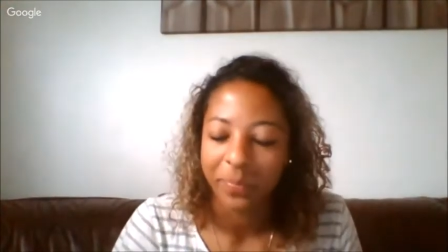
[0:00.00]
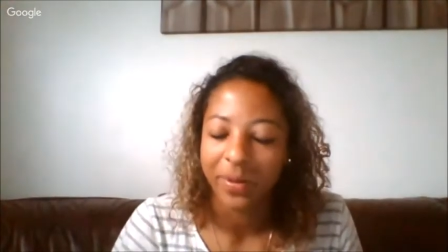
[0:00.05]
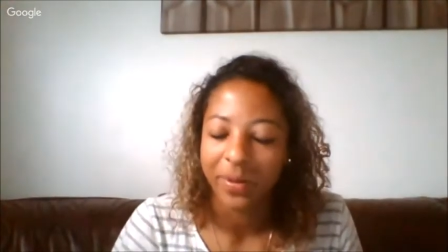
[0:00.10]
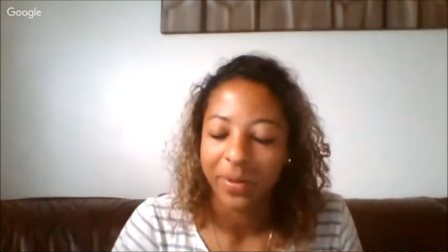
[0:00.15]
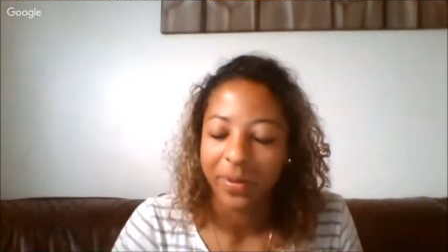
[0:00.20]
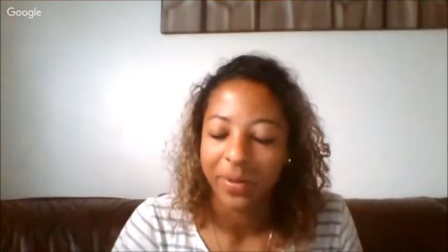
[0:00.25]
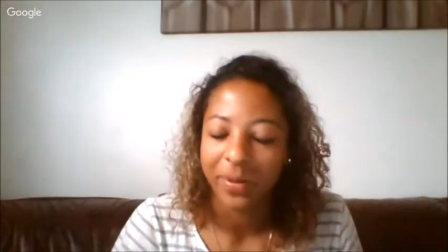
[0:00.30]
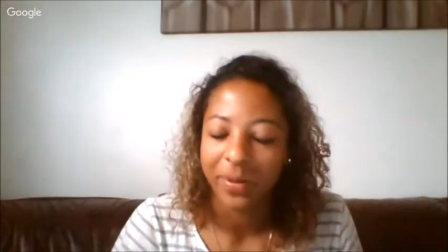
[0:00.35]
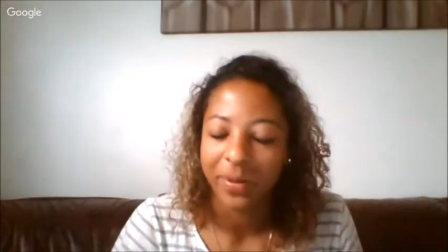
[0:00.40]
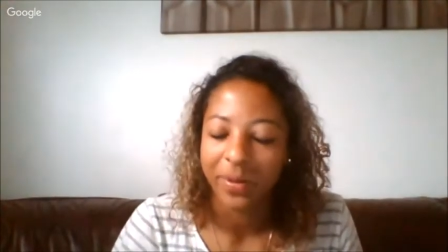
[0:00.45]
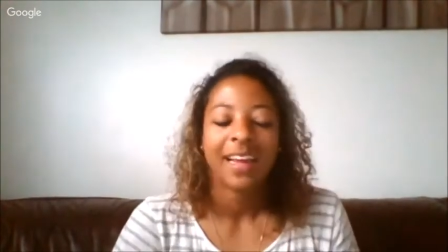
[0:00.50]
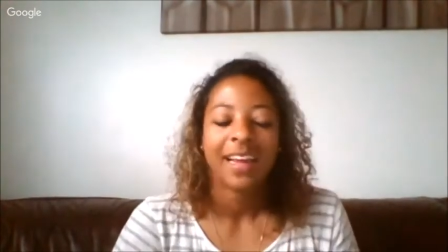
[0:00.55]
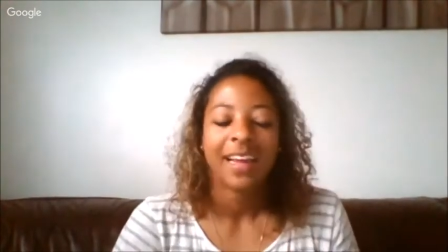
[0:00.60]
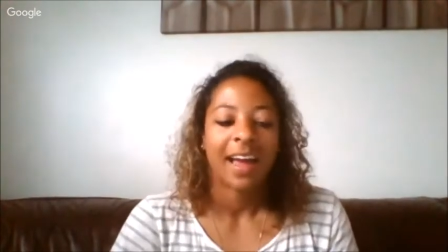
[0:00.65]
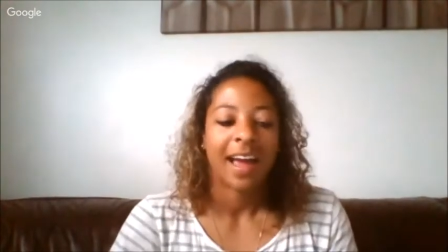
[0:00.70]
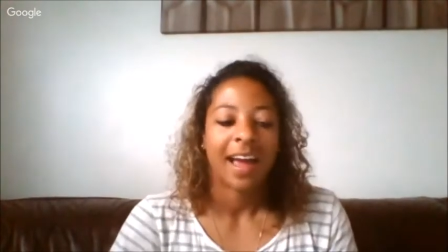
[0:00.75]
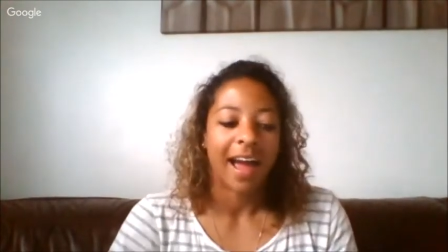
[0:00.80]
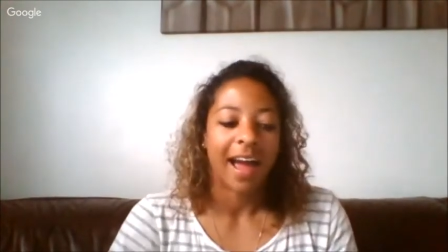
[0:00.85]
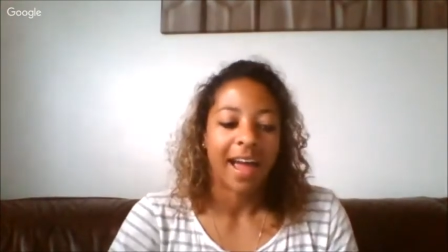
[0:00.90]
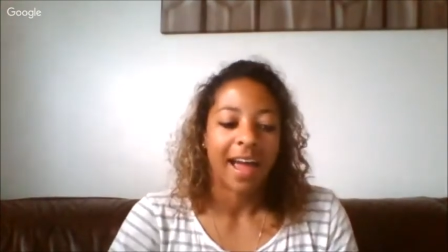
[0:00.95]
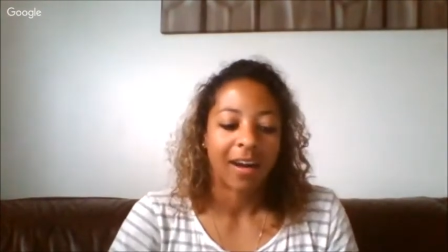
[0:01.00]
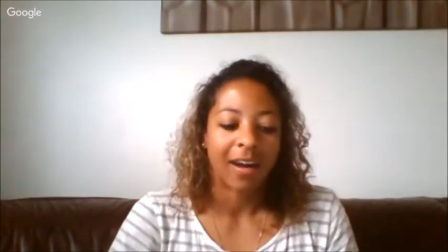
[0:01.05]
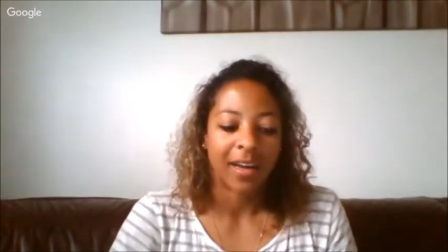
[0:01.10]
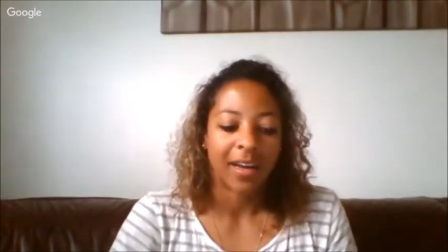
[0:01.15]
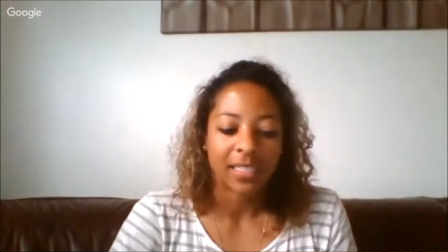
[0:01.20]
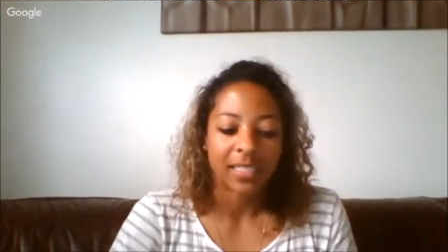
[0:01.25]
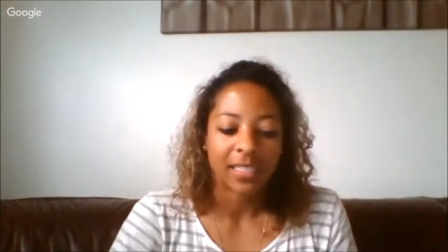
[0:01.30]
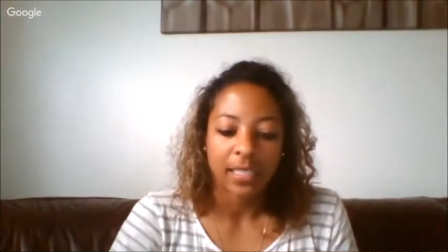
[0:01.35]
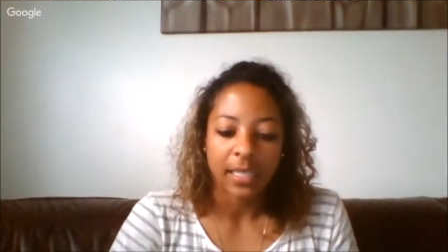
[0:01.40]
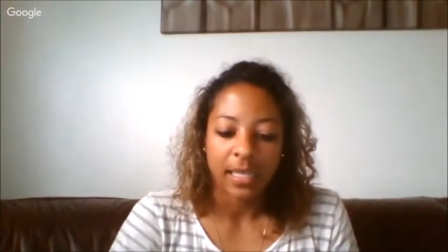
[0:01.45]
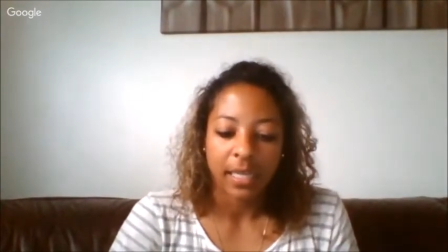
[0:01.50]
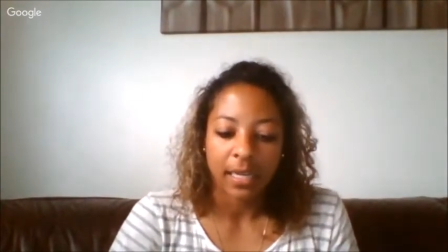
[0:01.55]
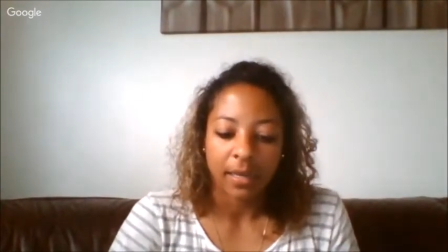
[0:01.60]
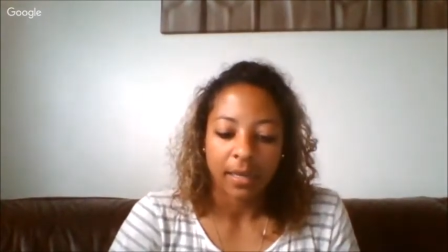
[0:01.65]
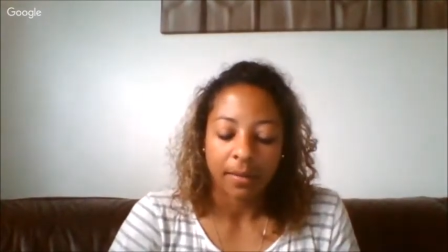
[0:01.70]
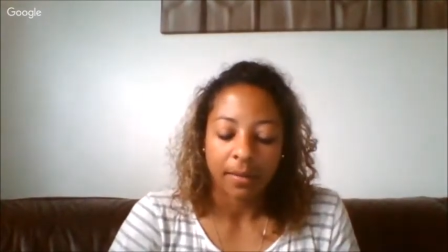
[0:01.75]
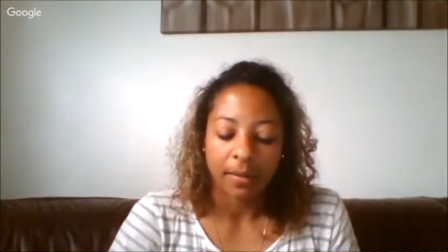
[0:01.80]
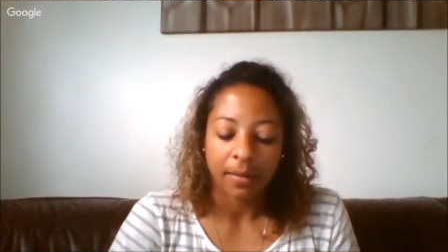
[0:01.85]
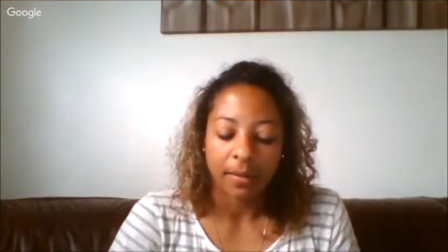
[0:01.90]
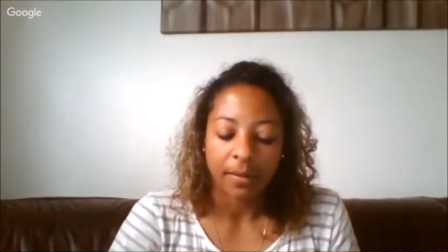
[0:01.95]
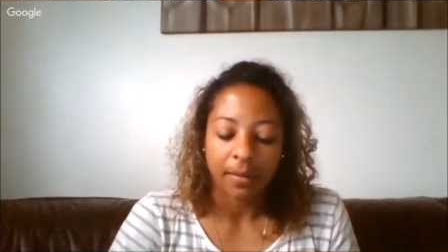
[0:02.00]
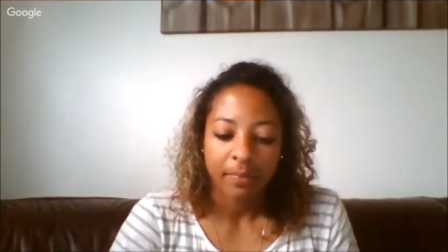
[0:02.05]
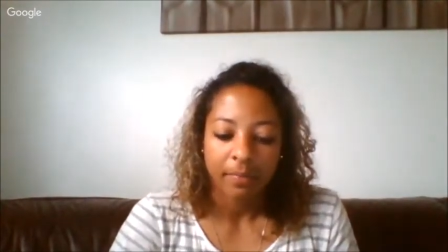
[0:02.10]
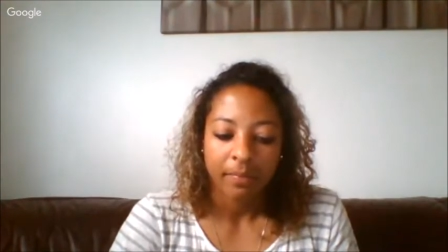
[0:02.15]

but I honestly, um,